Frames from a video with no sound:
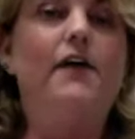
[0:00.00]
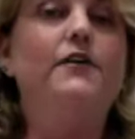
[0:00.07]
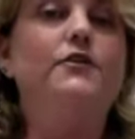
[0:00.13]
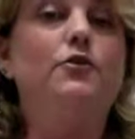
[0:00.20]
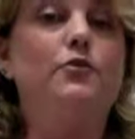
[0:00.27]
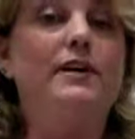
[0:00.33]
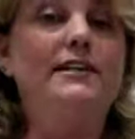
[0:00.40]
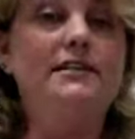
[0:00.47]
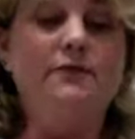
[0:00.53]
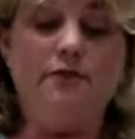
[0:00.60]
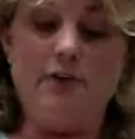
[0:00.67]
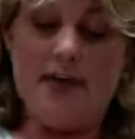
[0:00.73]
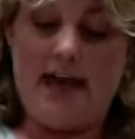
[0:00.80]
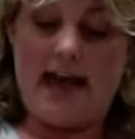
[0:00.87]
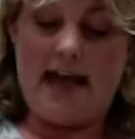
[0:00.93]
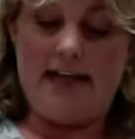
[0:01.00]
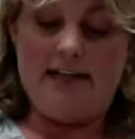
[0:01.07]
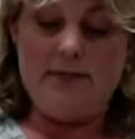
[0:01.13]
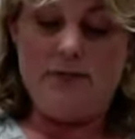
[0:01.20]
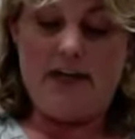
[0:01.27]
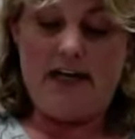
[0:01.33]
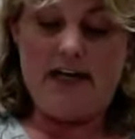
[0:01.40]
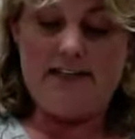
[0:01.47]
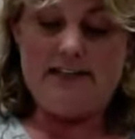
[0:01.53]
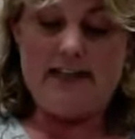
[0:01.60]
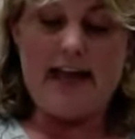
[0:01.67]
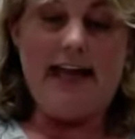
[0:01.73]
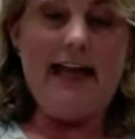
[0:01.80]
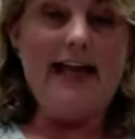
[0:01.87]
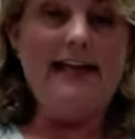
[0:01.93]
The reason for that is because
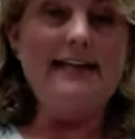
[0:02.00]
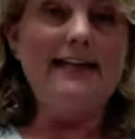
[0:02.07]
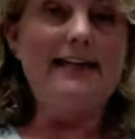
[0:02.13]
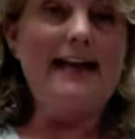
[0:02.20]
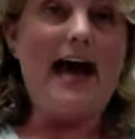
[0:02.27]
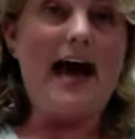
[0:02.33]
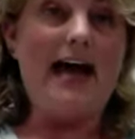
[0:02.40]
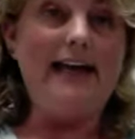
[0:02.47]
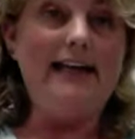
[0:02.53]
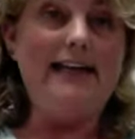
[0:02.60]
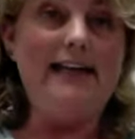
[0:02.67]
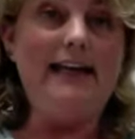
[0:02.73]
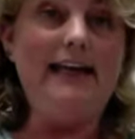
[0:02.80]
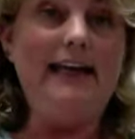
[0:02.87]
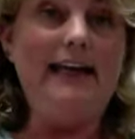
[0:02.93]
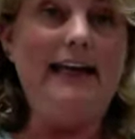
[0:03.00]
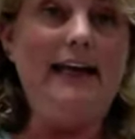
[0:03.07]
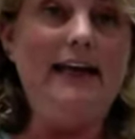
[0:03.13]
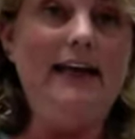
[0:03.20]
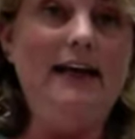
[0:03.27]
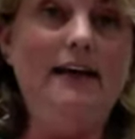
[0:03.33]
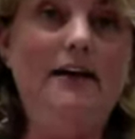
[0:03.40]
they end in IDE,